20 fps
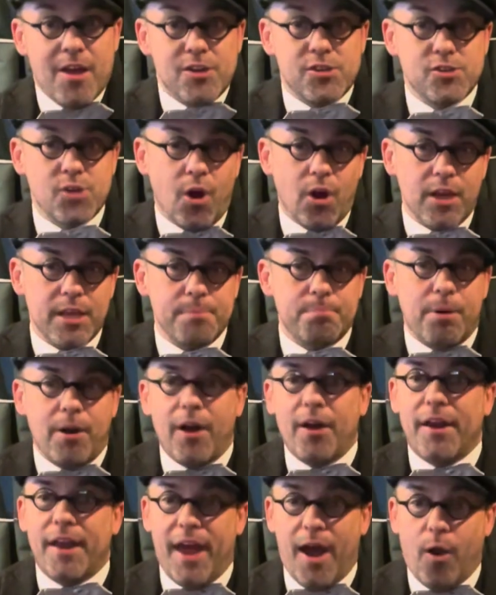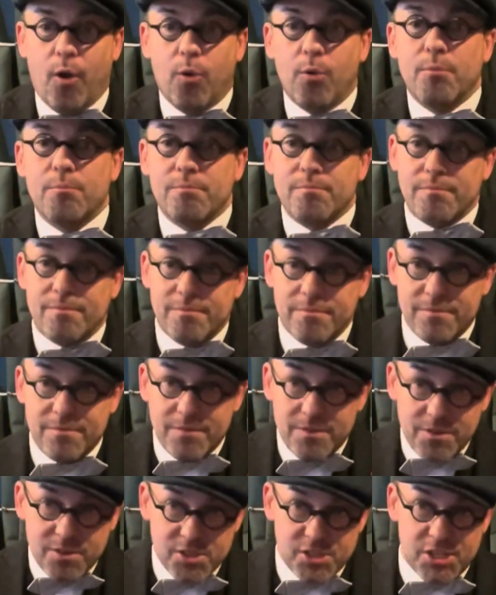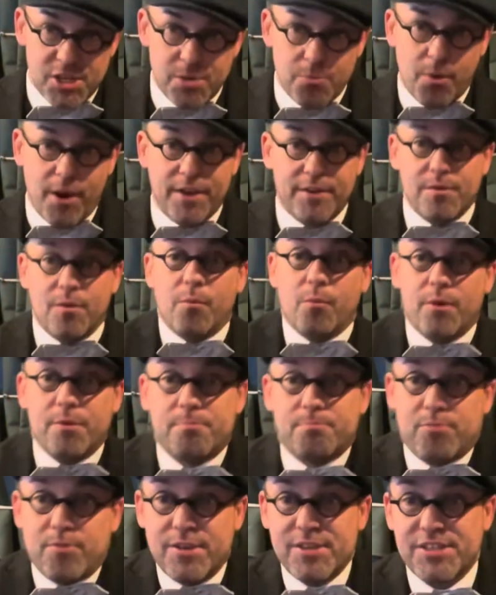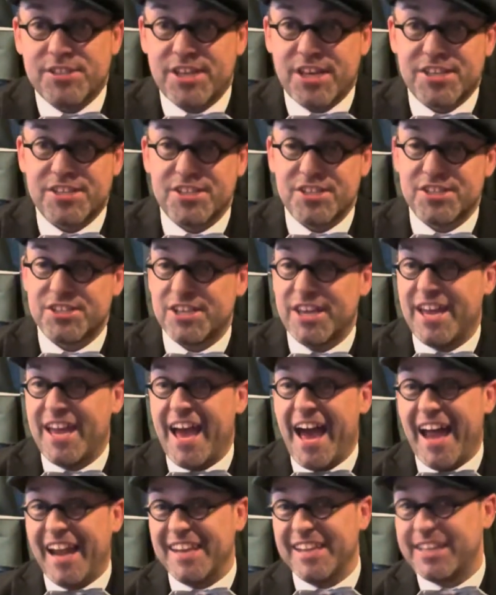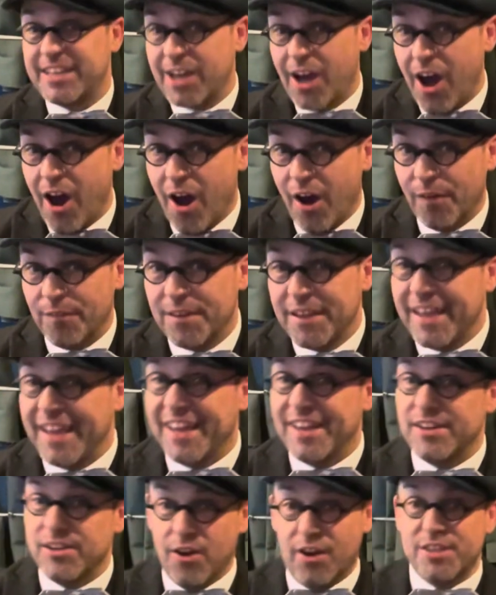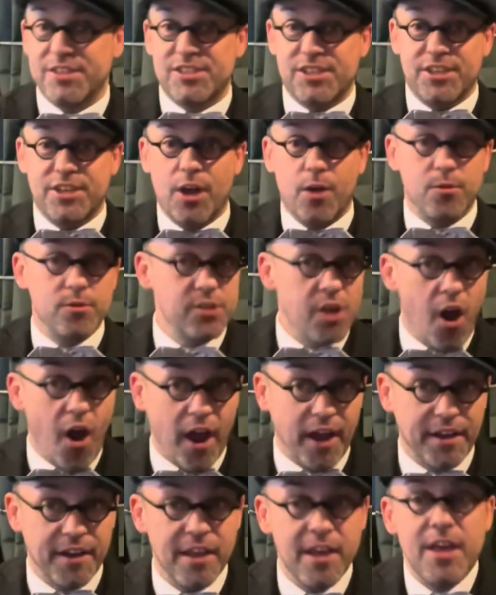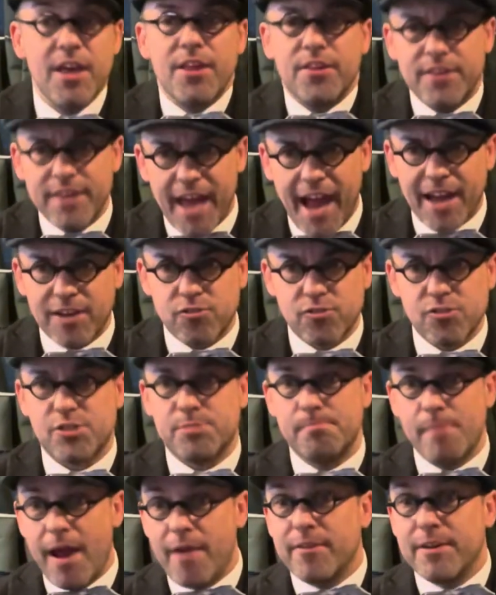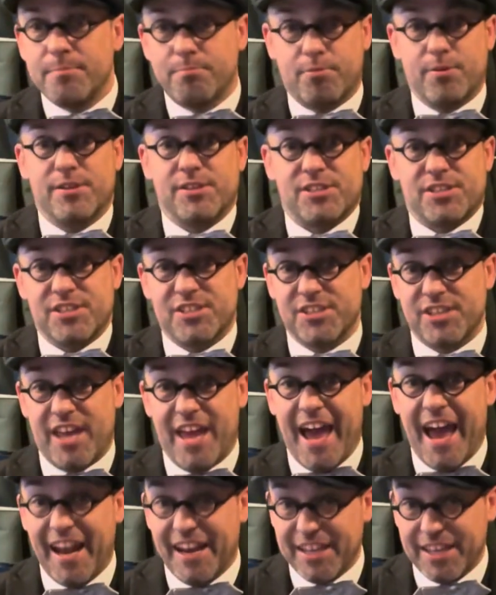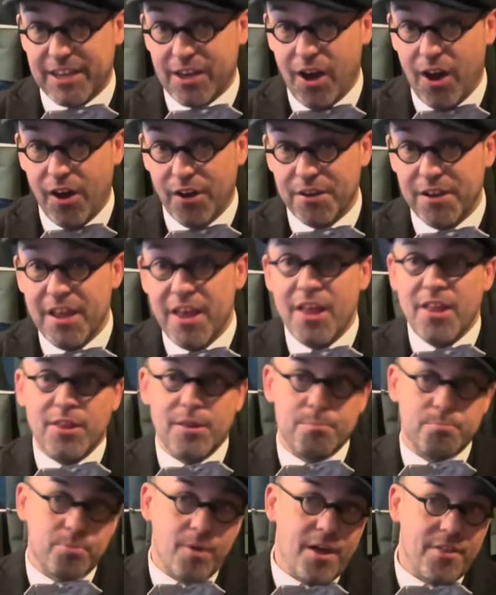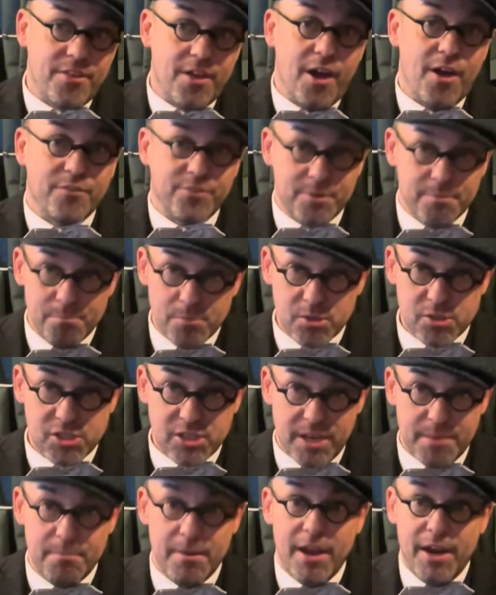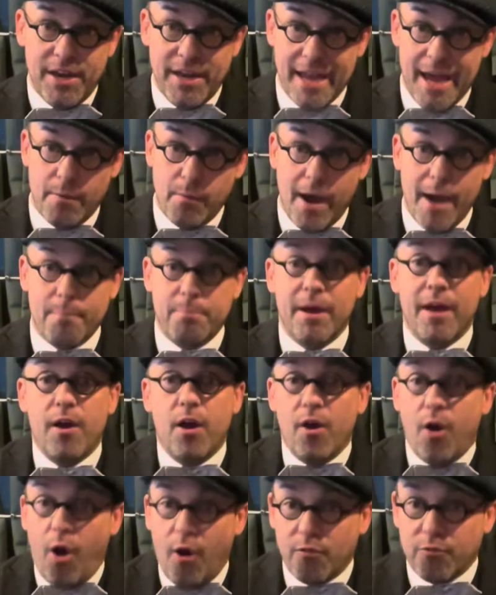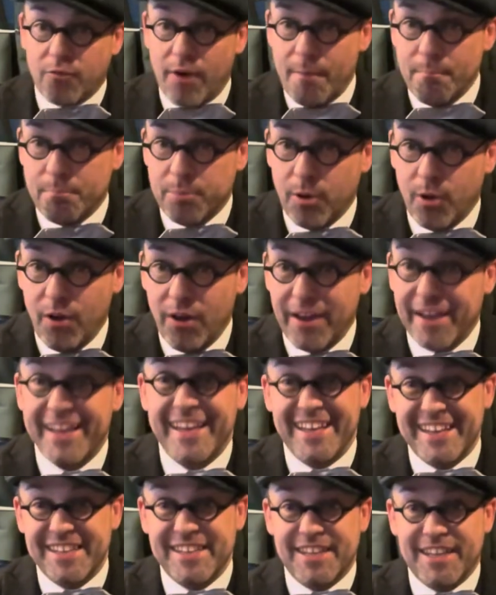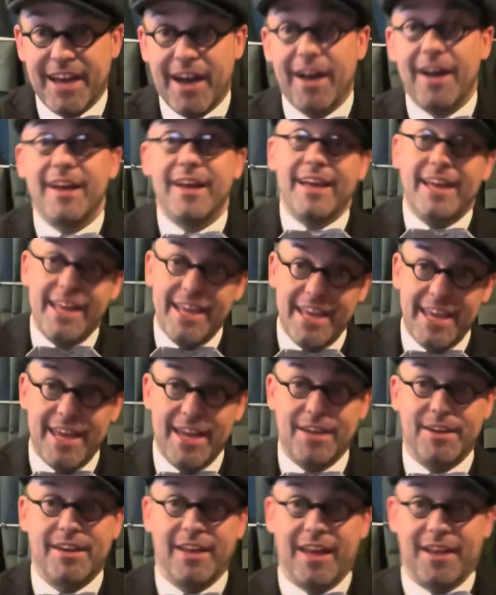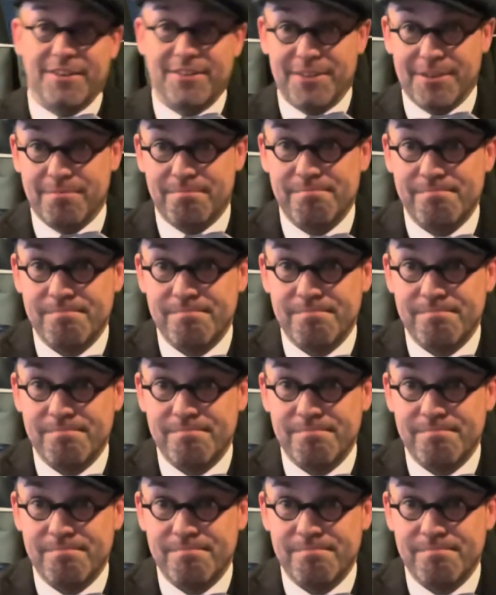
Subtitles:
Dolly Parnell, she went with Princess Nasir Ali Khan in 1909. The actress married Prince Nasir Ali Khan, the brother of the Muslim Nawab of Rampur, India, in London.